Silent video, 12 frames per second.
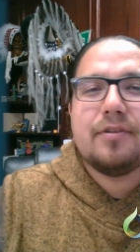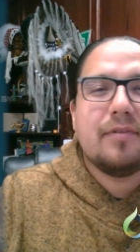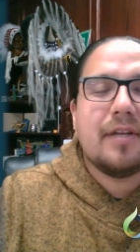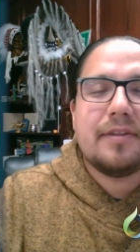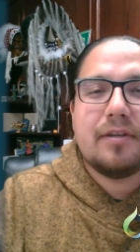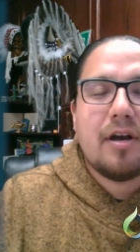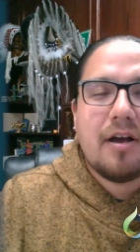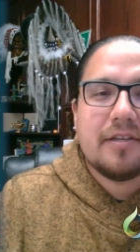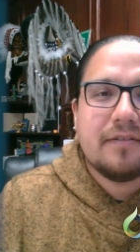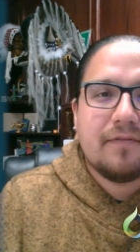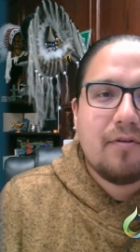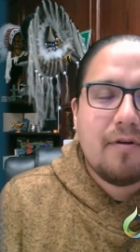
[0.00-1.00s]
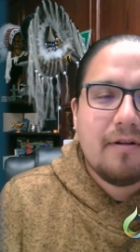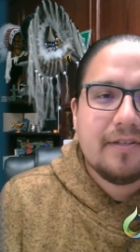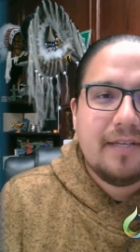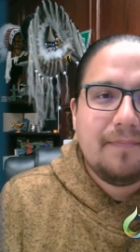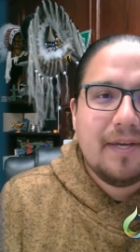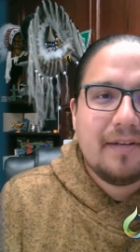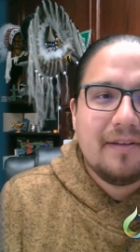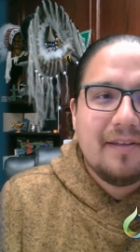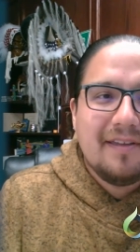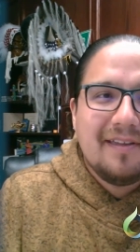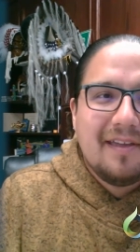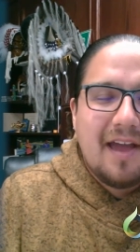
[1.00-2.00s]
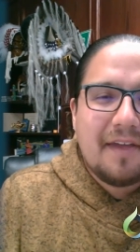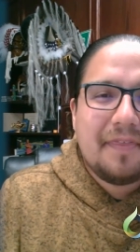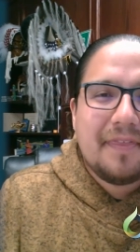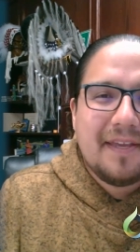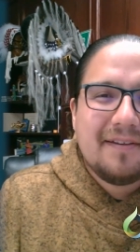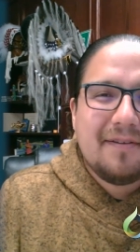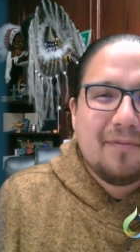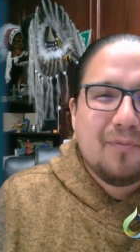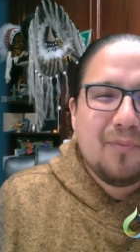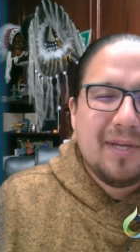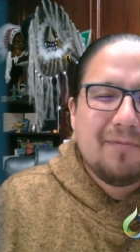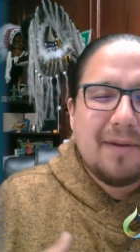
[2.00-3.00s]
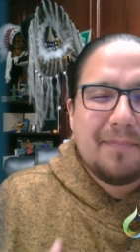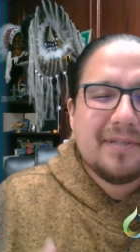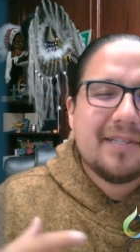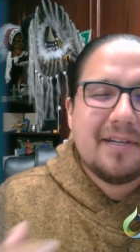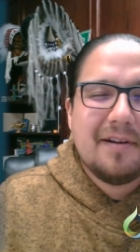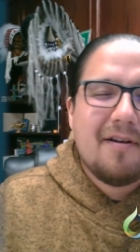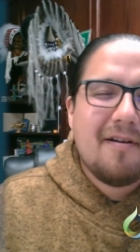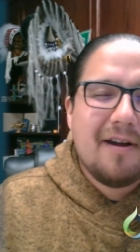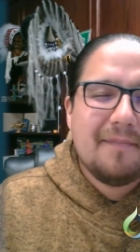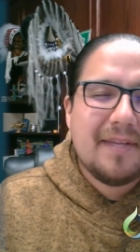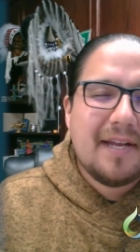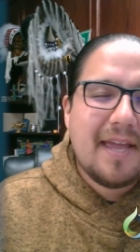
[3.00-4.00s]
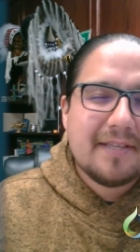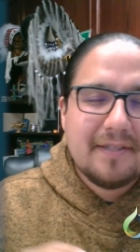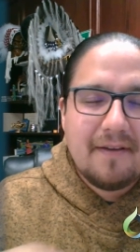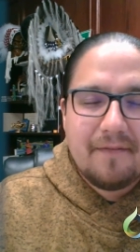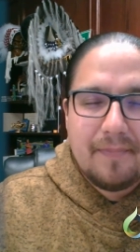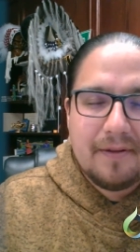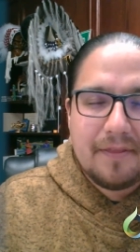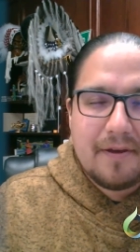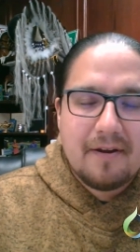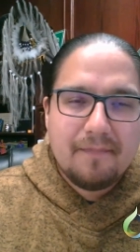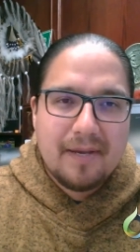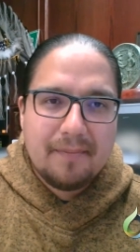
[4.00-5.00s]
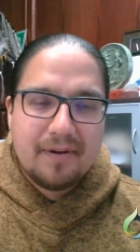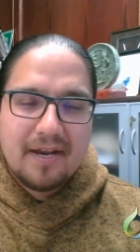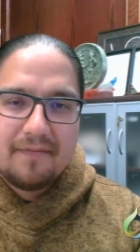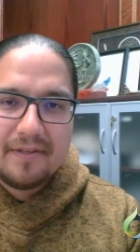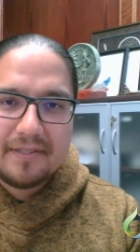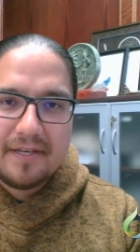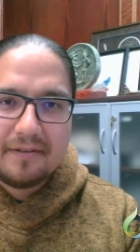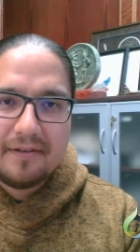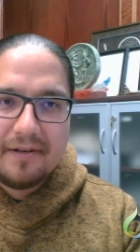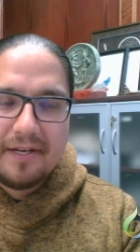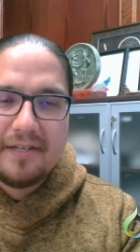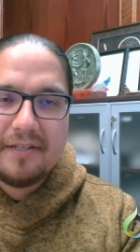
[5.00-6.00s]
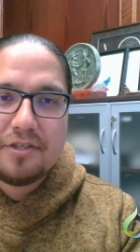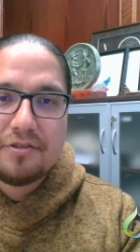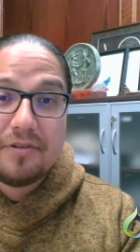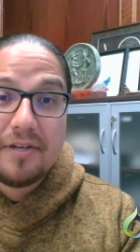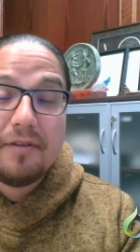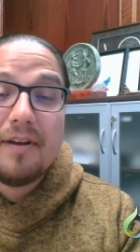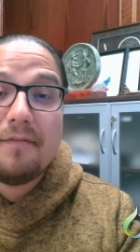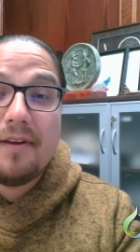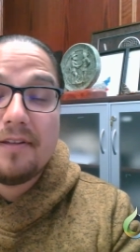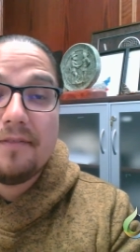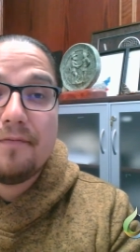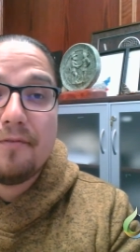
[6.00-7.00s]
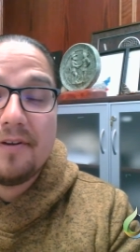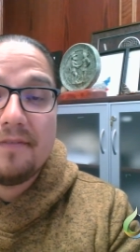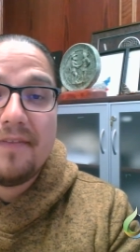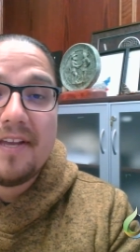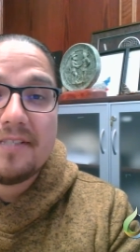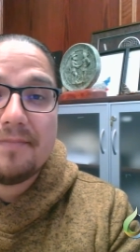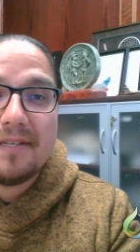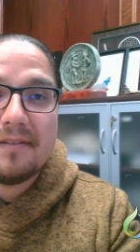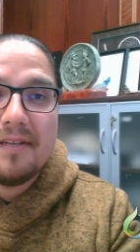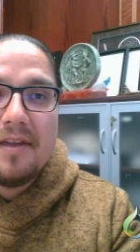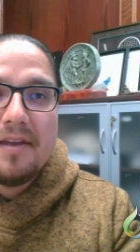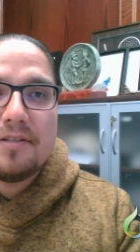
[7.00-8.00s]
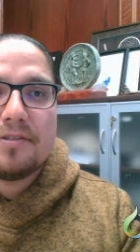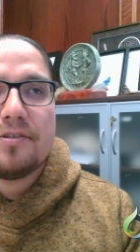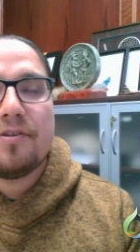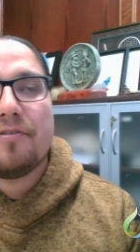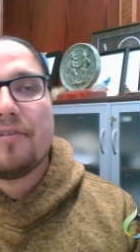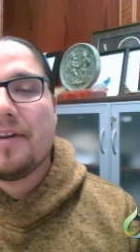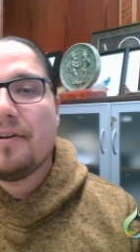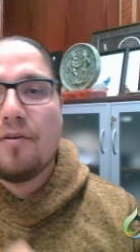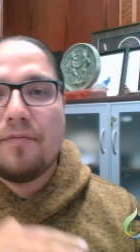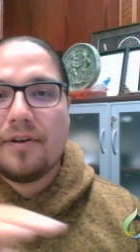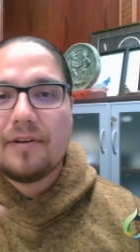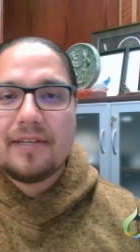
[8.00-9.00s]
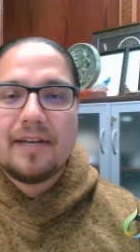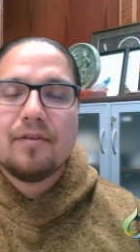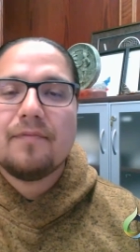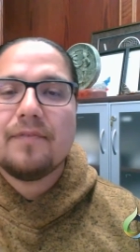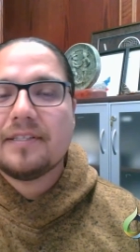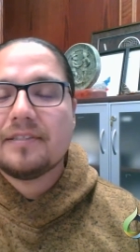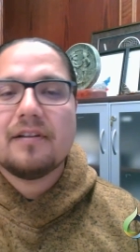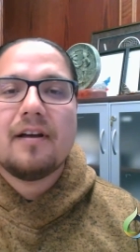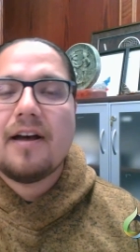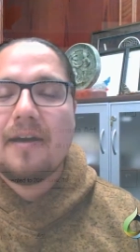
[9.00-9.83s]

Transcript: do it at the cost of quality, but I think we represent an arm that has never been thought of by private sector, industry, and quite frankly, foreign investment to create over get over these little